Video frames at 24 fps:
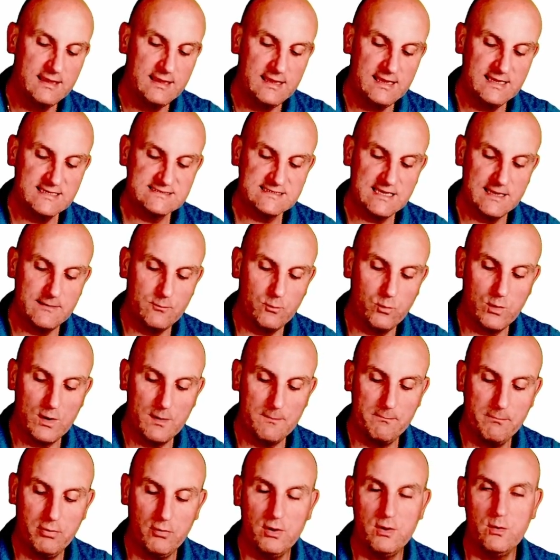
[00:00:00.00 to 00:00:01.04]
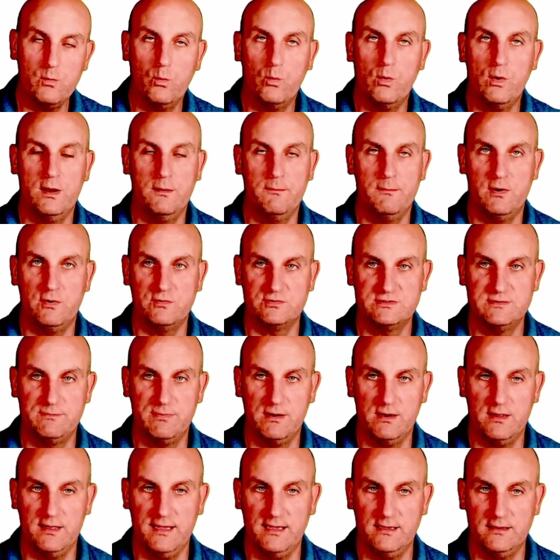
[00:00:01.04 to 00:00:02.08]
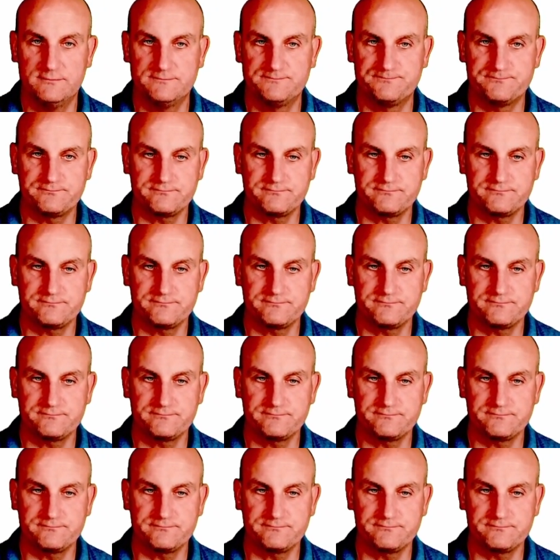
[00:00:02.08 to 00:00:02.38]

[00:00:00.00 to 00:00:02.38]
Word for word: is a 1.1 multiplier.